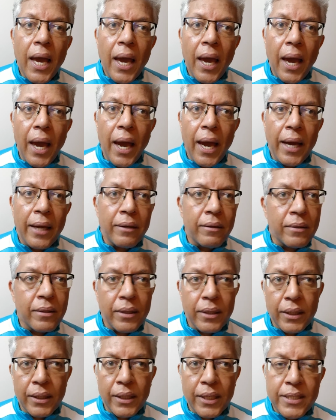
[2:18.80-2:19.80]
And
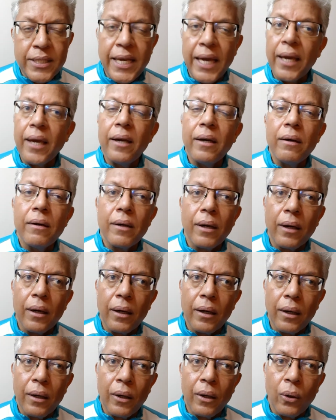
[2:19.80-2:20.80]
the second
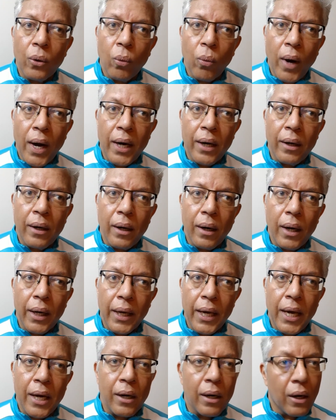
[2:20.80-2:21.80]
one,
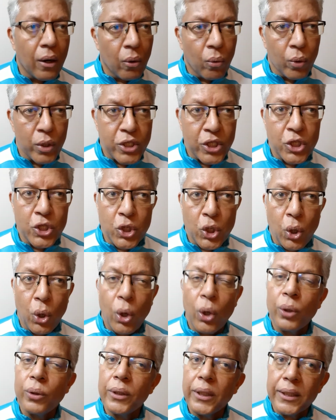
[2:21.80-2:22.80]
again, was a
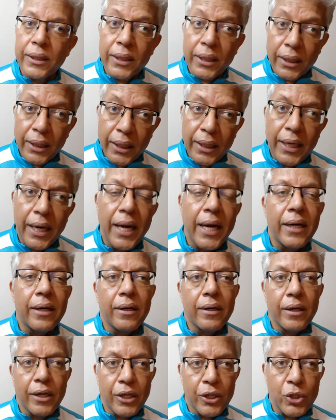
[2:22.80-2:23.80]
draw. The third
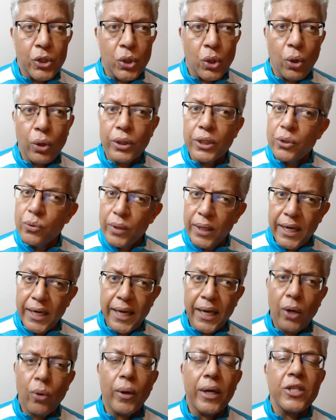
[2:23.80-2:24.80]
ended in a draw. They were
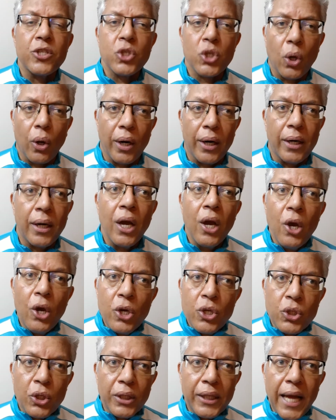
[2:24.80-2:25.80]
like quite solid.
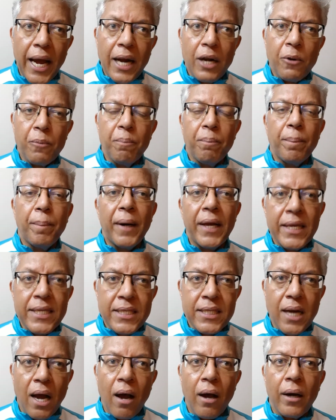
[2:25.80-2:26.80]
So that
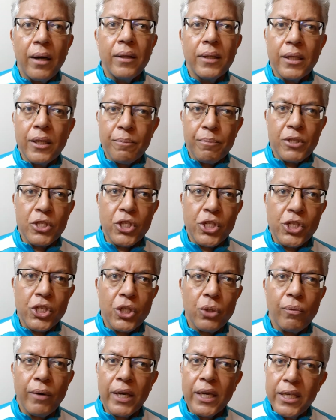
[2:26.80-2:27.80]
placed Anand in a
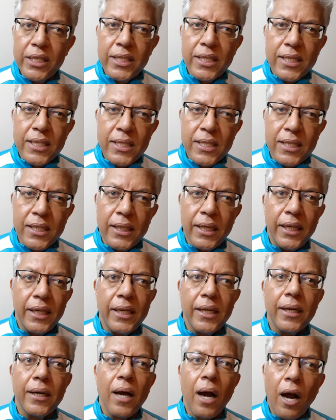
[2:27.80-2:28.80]
position where he just
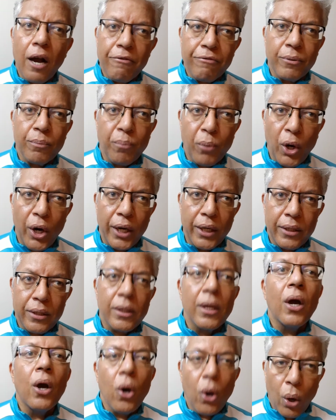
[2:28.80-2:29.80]
needed half a point
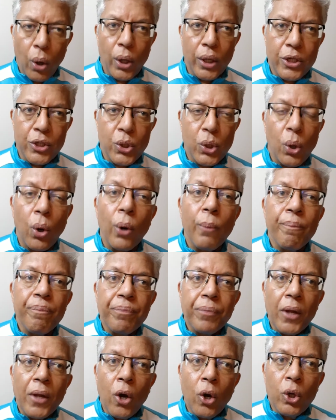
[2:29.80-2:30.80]
or a draw
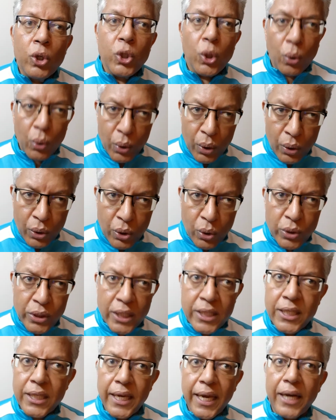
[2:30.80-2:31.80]
to
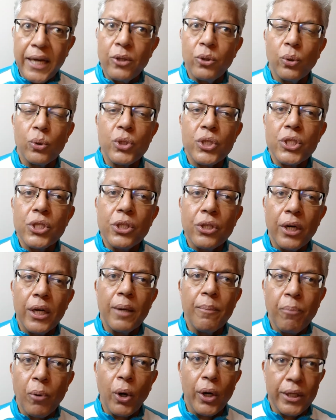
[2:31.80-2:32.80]
just get those
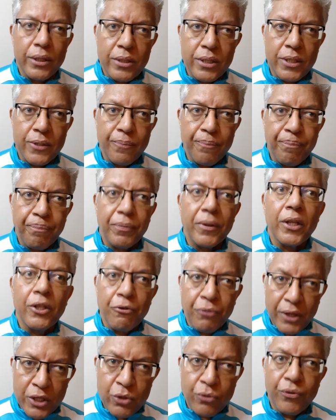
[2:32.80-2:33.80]
3 points,
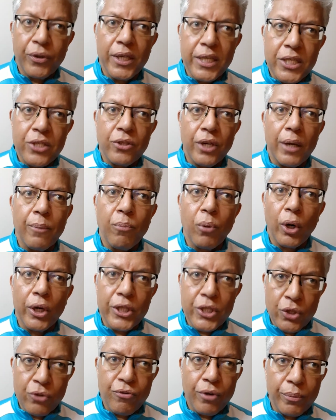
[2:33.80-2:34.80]
his first 3
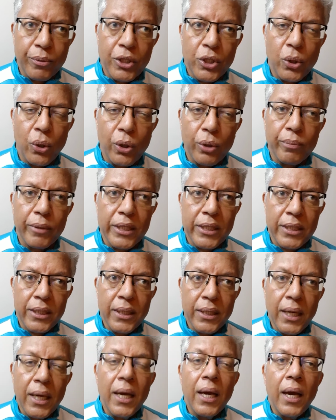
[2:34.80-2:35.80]
points from the tournament.
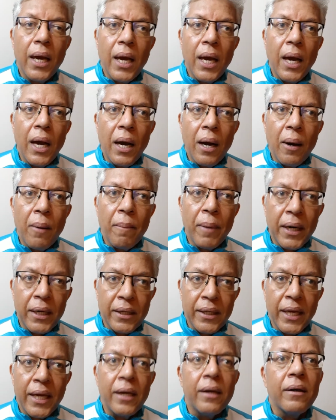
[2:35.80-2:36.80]
But
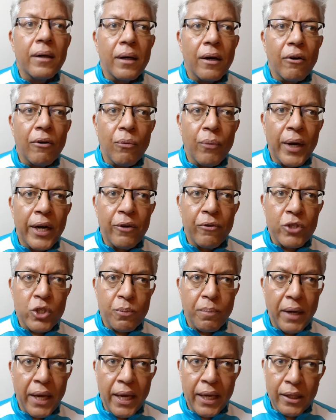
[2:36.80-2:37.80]
then when he was
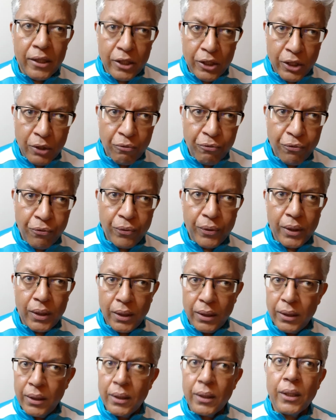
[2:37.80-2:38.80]
playing
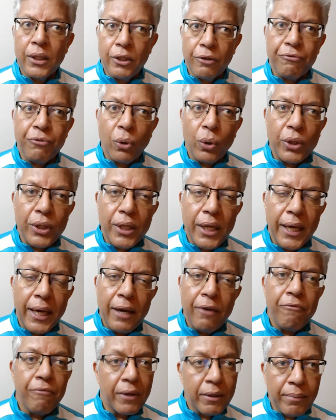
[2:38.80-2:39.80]
the fourth
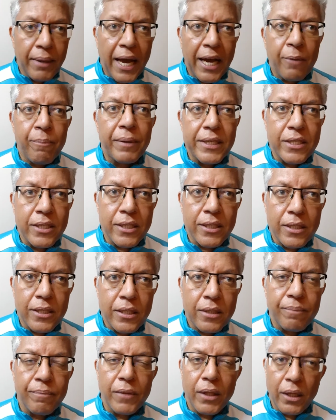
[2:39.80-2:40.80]
game with black
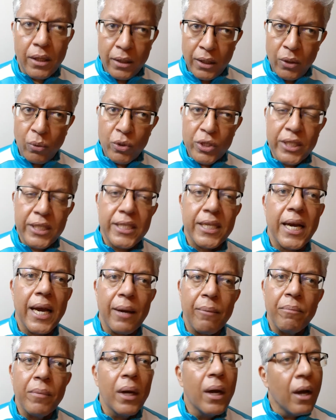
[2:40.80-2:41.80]
pieces, there was a
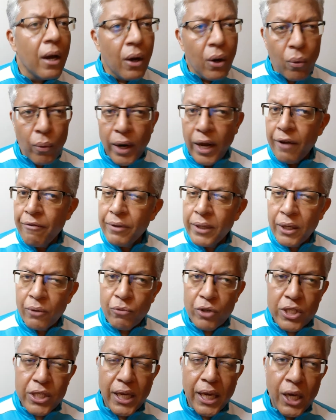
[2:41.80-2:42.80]
time where everything
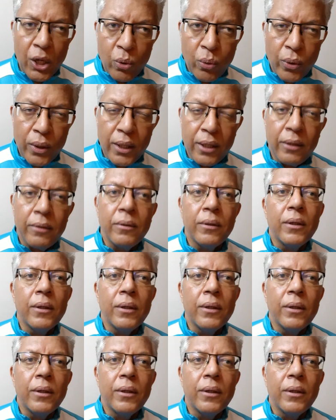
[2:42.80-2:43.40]
was equal